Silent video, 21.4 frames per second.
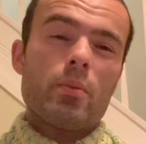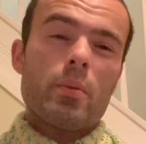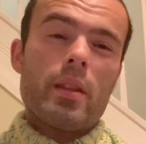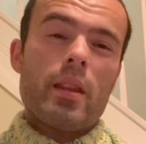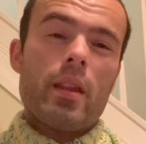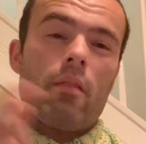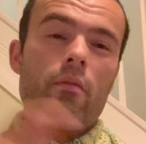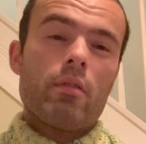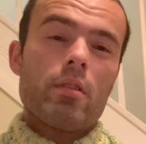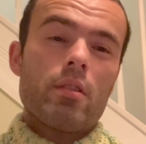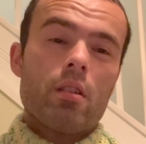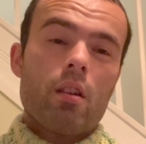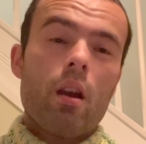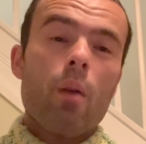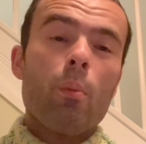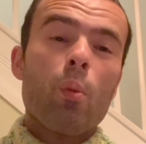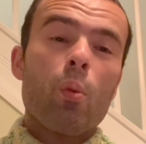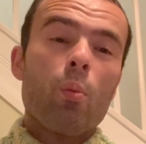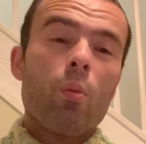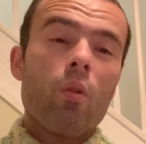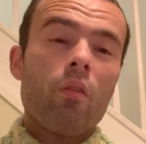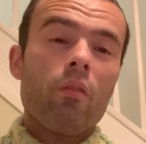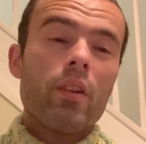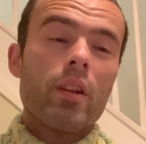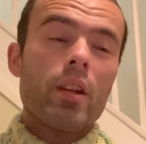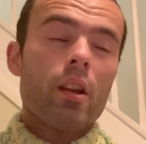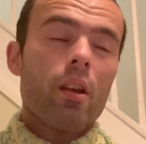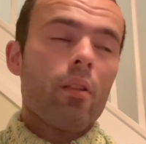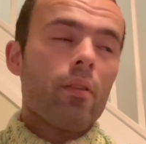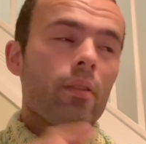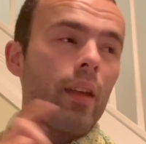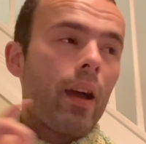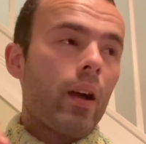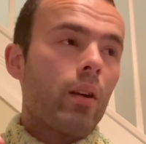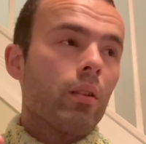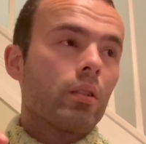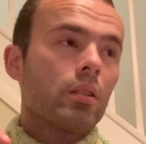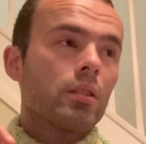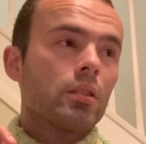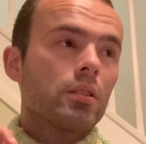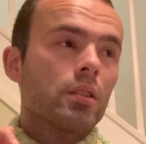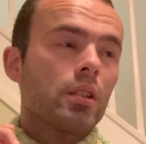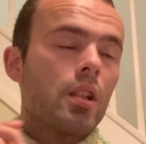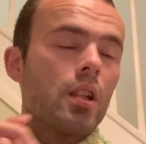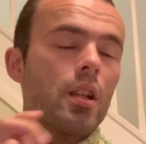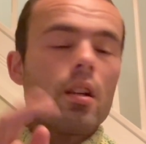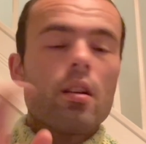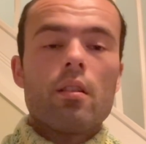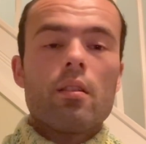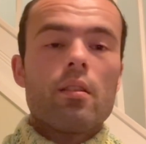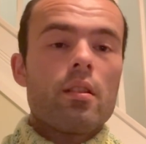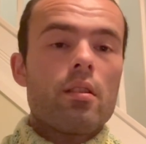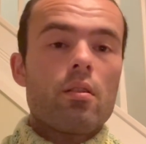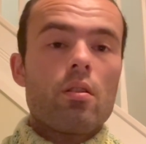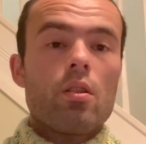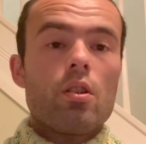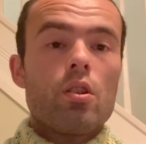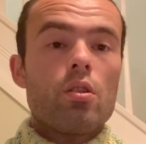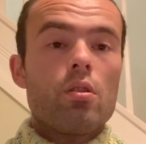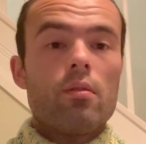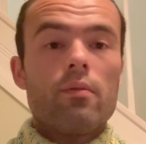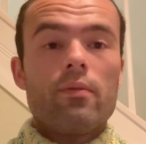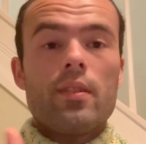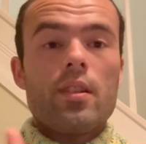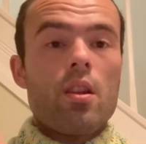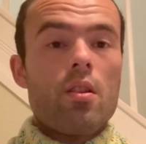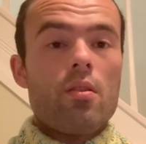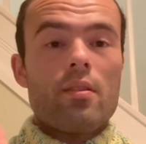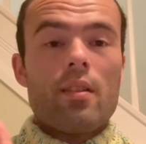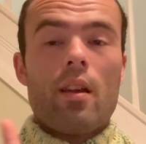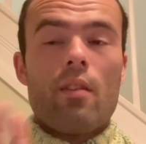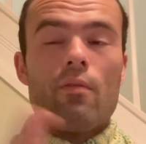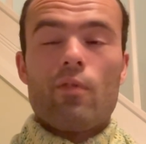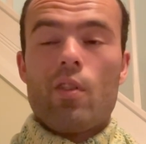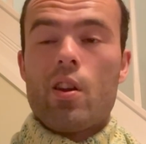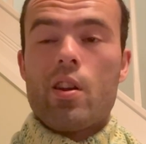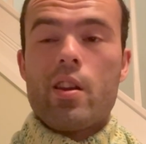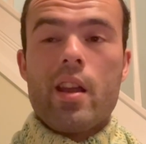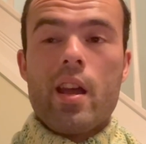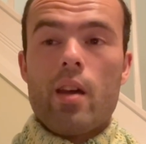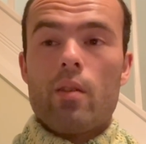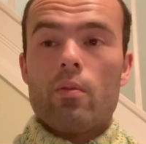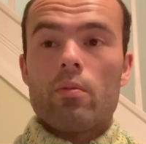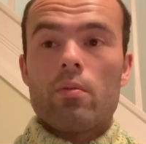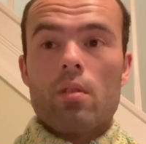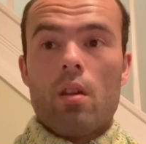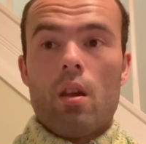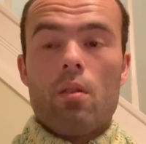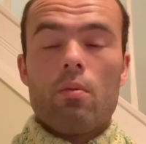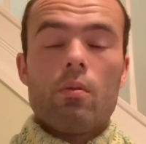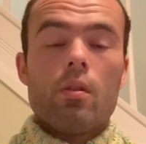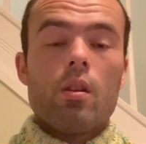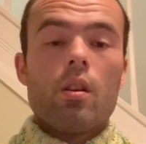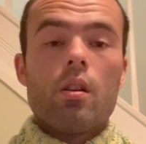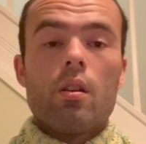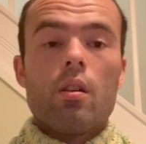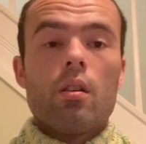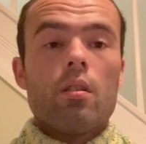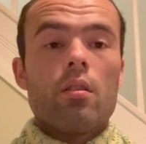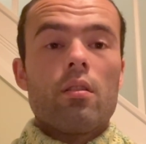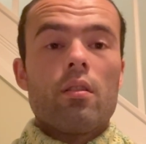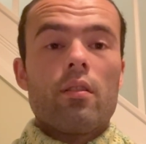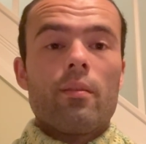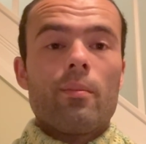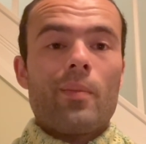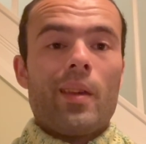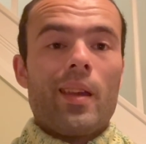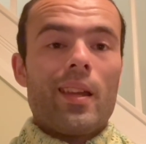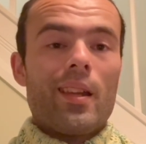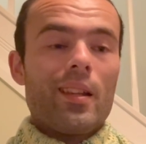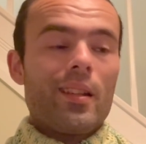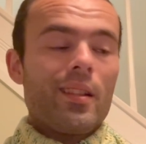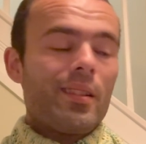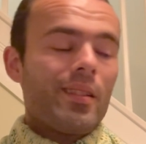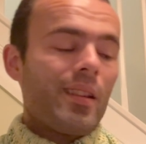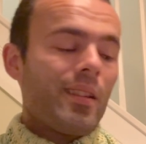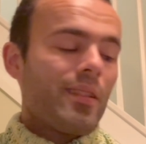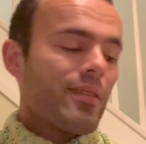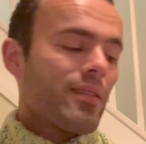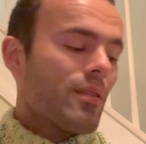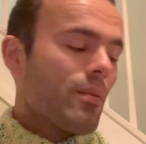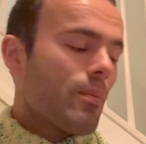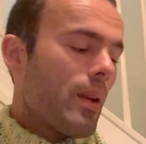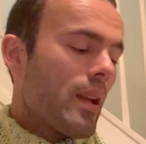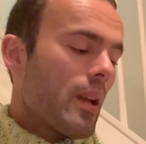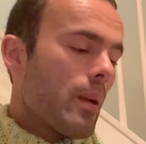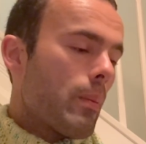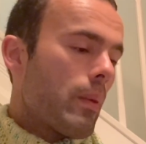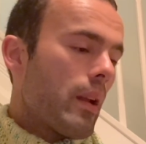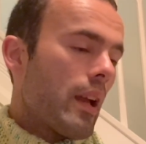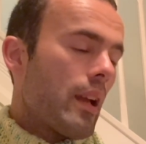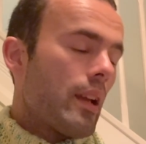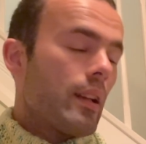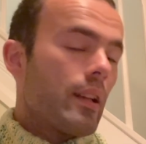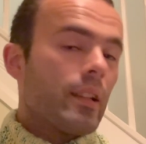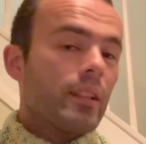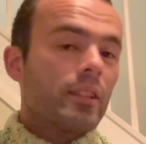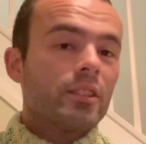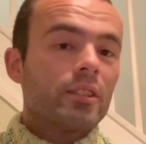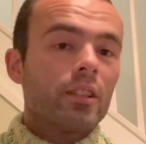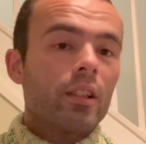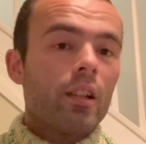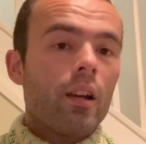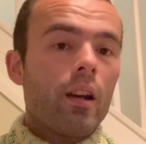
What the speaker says: when there is a couple more videos out because there's only 2 videos out right now. So it doesn't make any sense to make a playlist.